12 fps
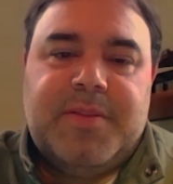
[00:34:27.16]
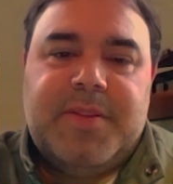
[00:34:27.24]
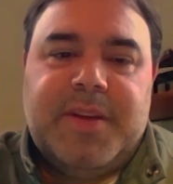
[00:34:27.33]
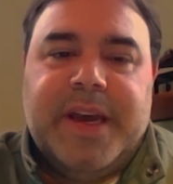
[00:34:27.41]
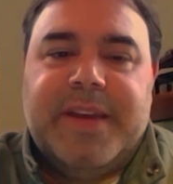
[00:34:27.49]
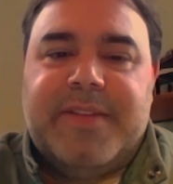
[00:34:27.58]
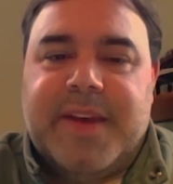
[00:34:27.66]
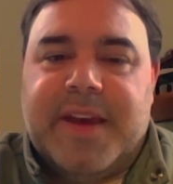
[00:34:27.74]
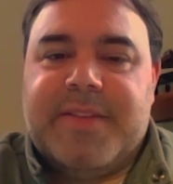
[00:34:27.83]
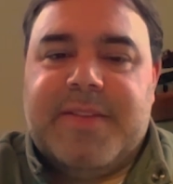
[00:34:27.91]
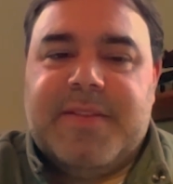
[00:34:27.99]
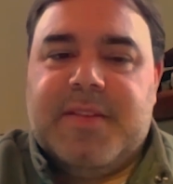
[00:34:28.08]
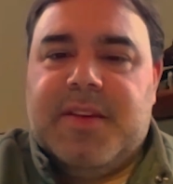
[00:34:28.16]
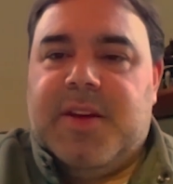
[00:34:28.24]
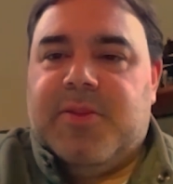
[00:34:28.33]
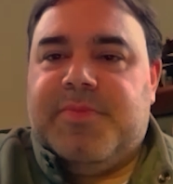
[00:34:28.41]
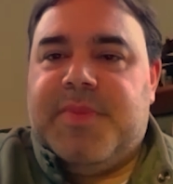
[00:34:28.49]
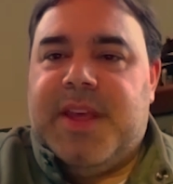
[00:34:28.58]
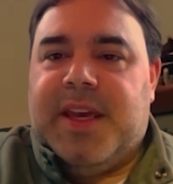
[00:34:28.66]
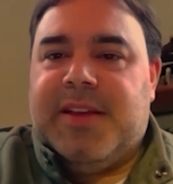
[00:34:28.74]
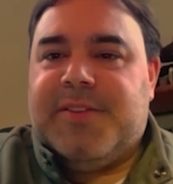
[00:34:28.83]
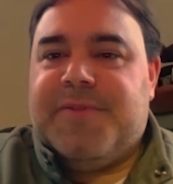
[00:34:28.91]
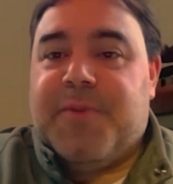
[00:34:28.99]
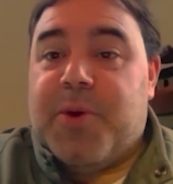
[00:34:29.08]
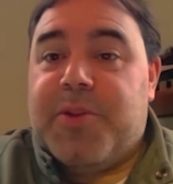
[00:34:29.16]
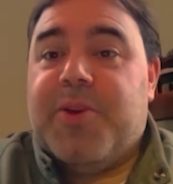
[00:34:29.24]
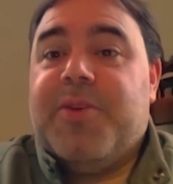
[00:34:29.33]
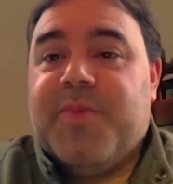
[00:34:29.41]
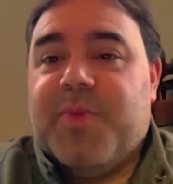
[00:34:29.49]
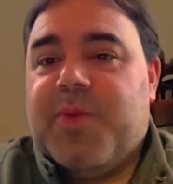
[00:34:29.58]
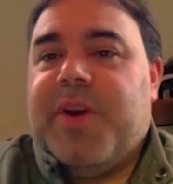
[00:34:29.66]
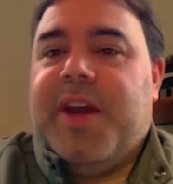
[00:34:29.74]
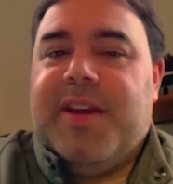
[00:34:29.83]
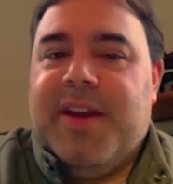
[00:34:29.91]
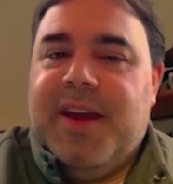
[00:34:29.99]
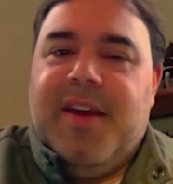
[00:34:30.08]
dissect, things further, right?